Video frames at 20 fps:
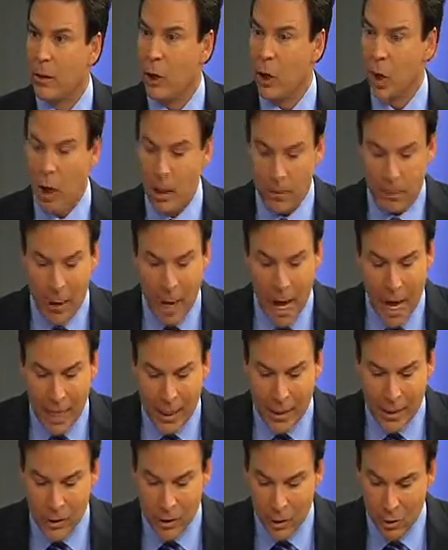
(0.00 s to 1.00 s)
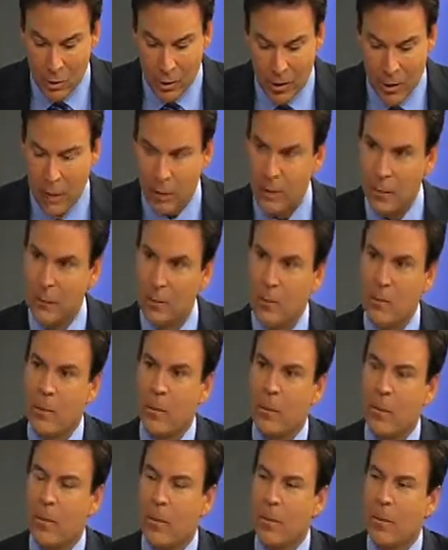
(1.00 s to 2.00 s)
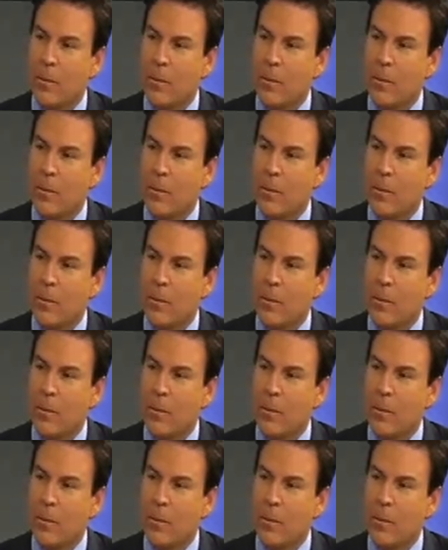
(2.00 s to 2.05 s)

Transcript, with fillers: check pockets. Pocket, yeah, we want